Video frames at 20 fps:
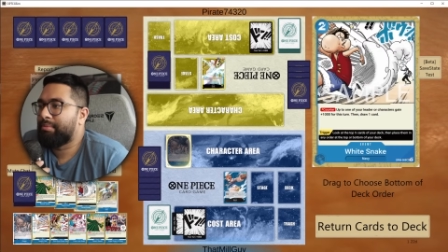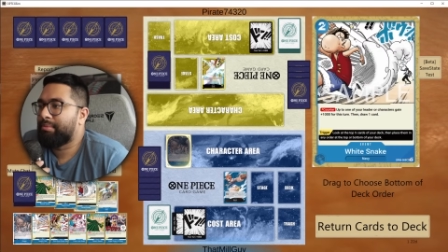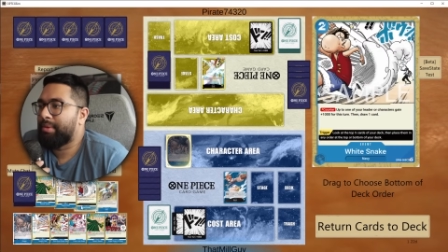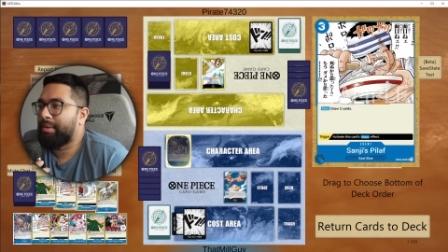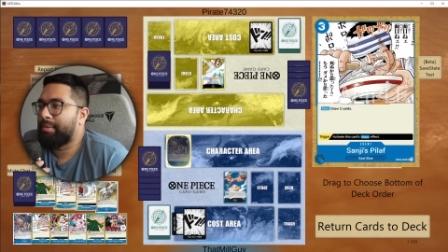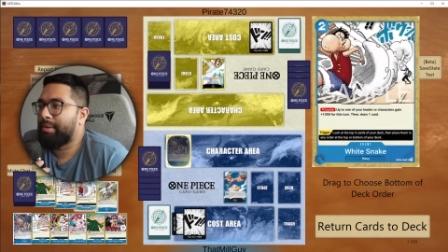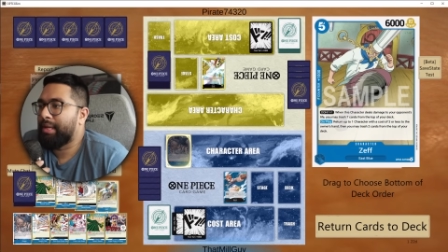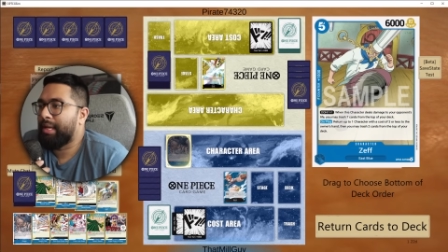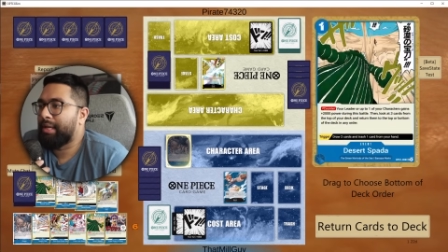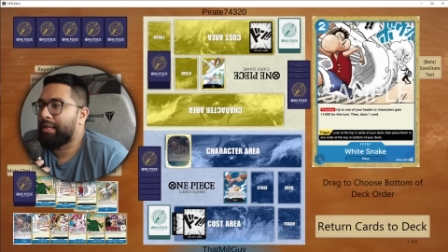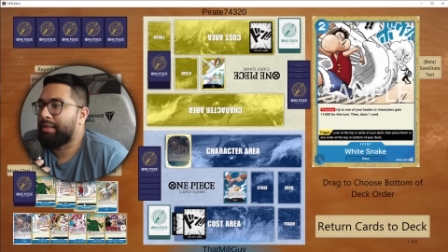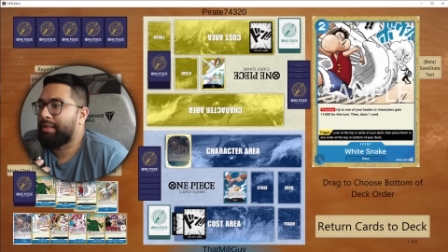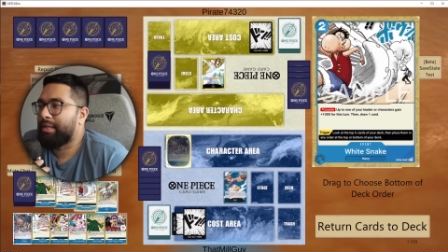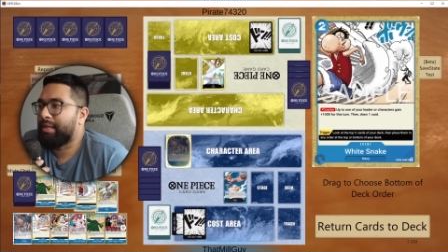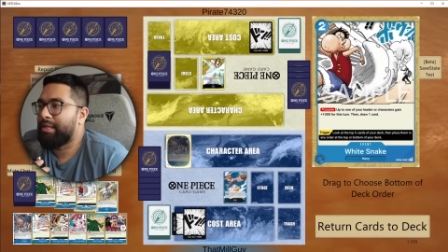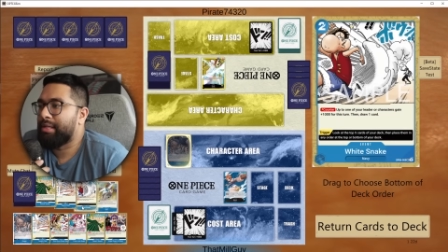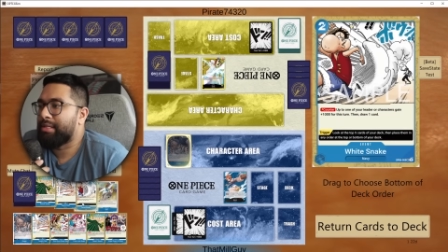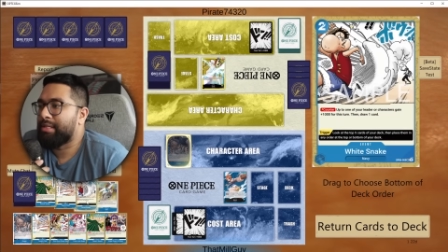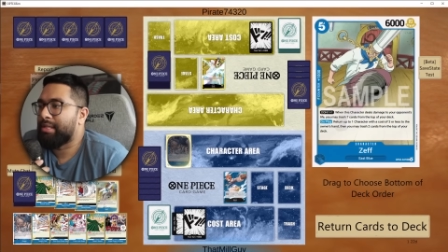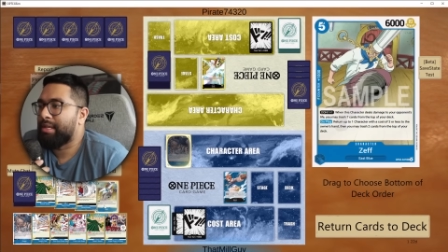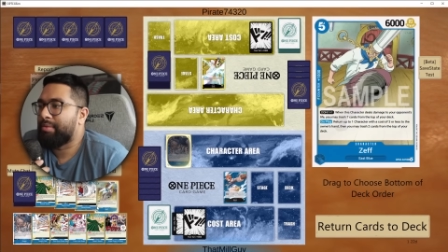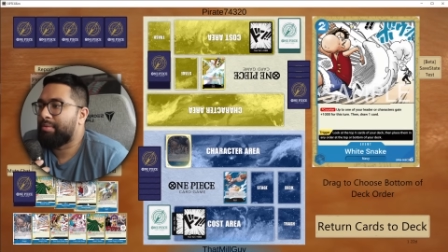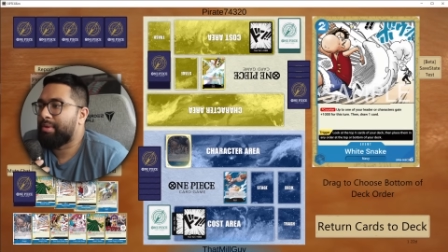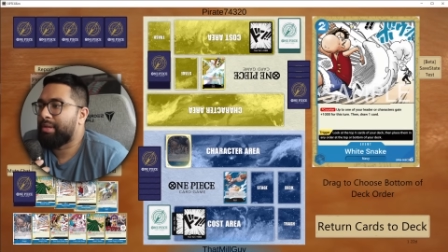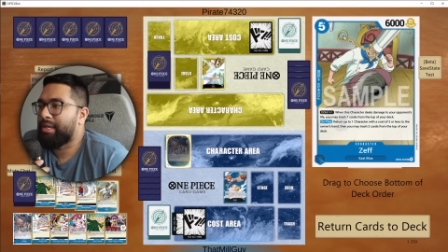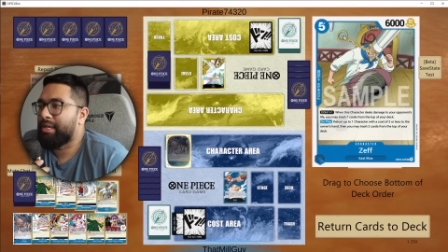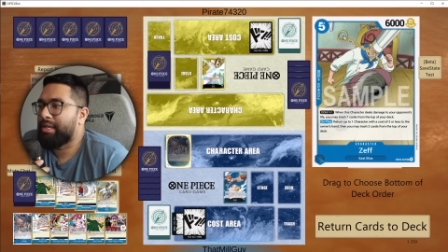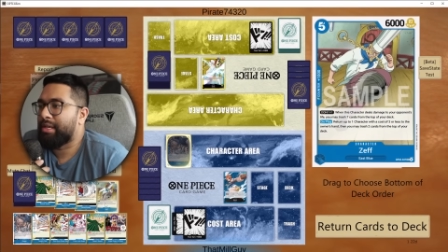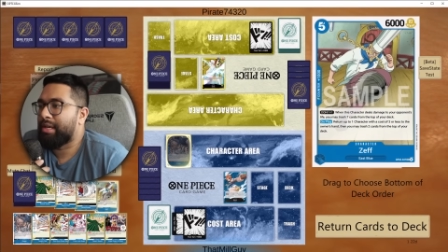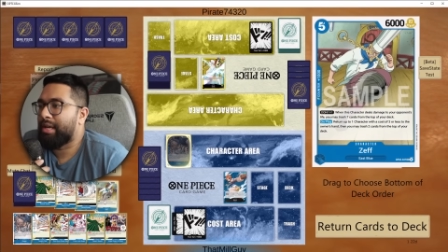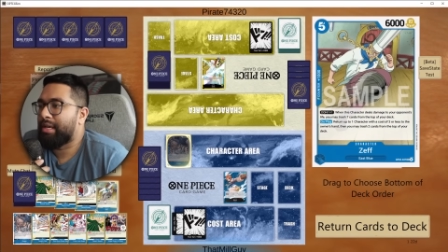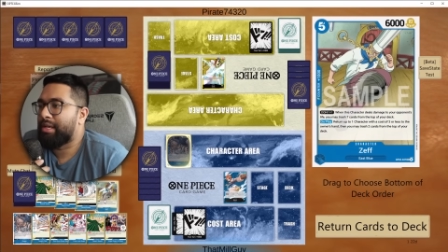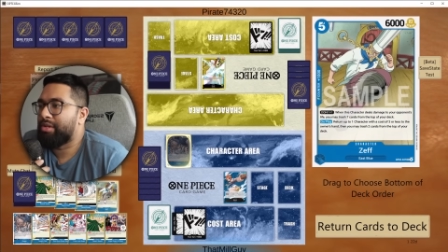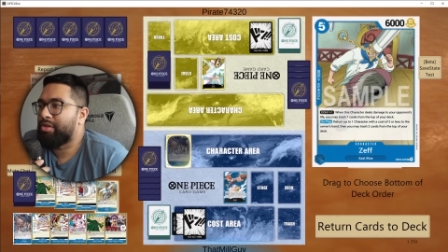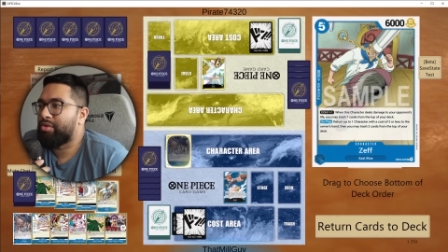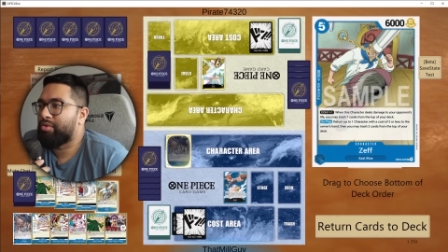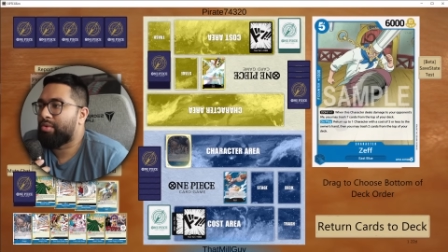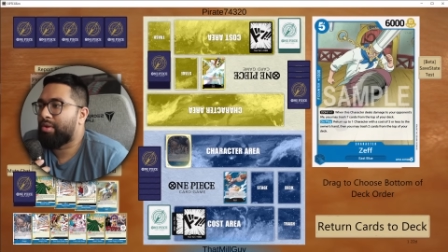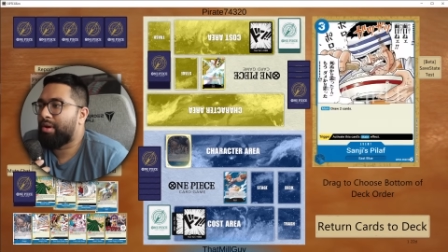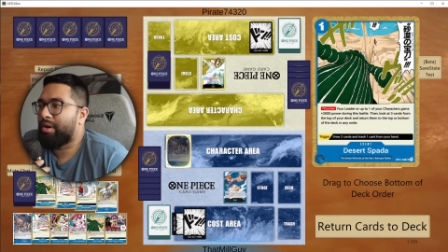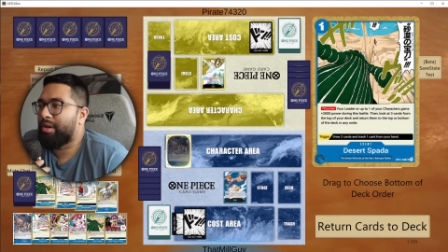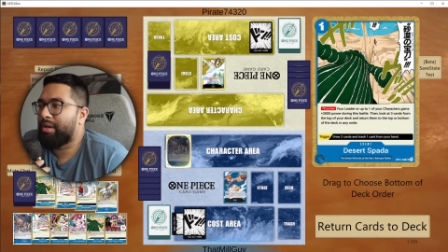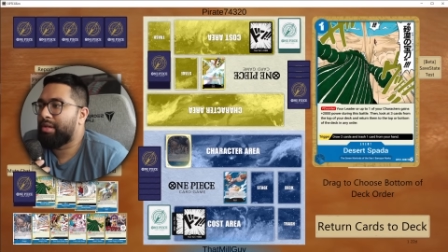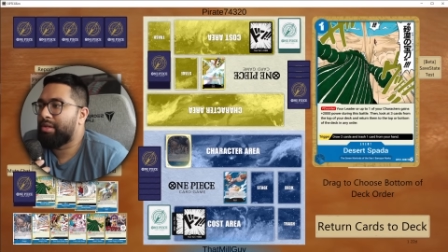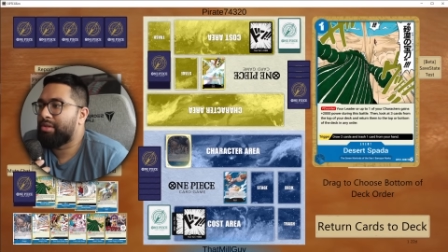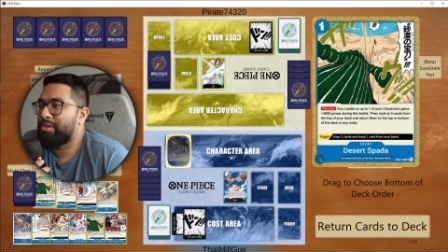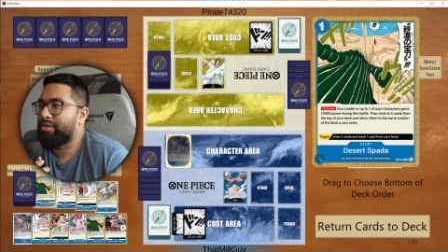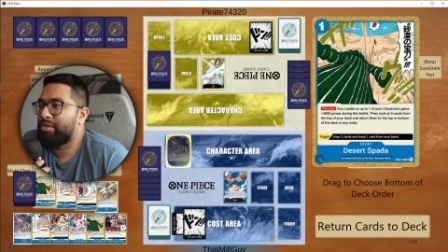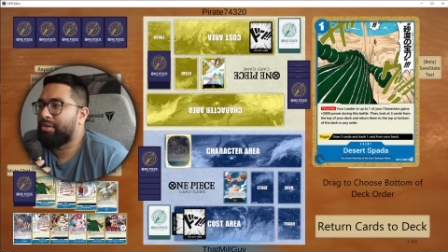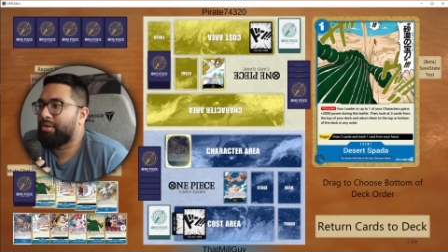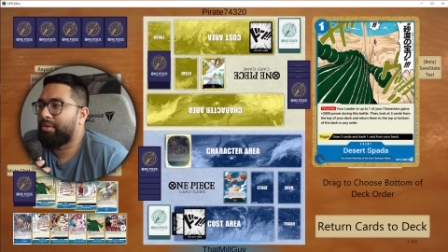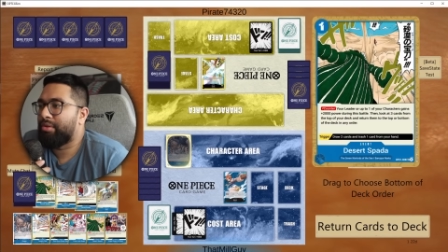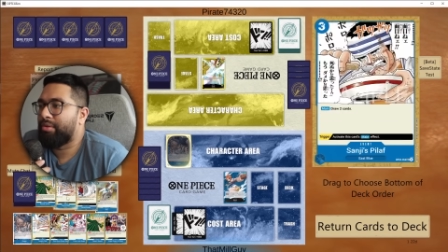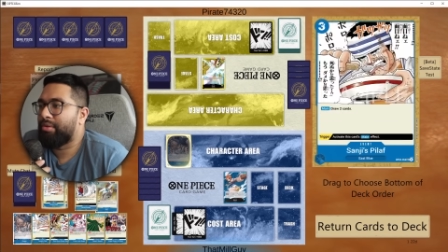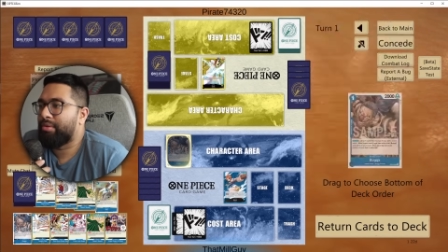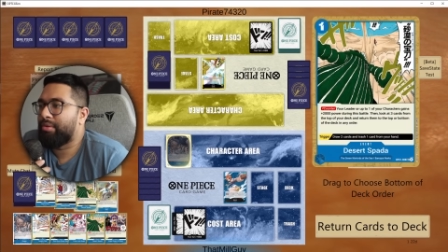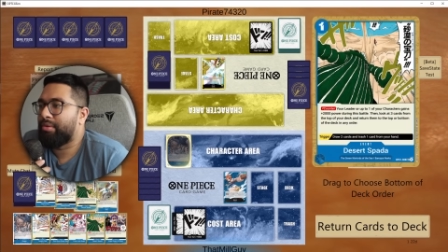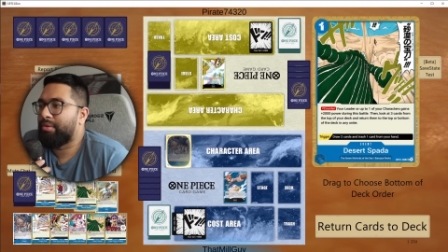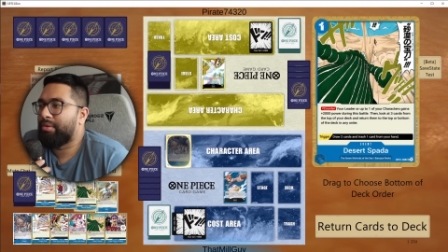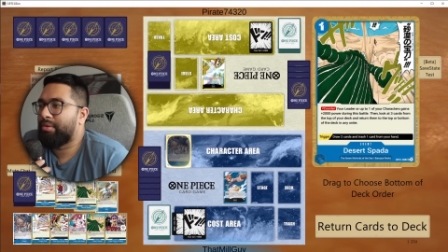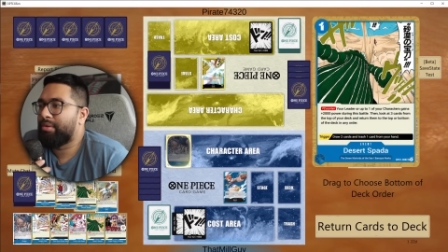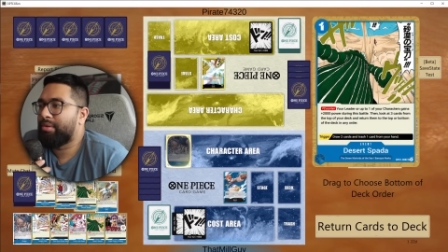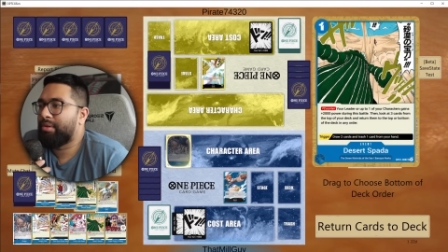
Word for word: Maybe like this, and then we can kind of draw into...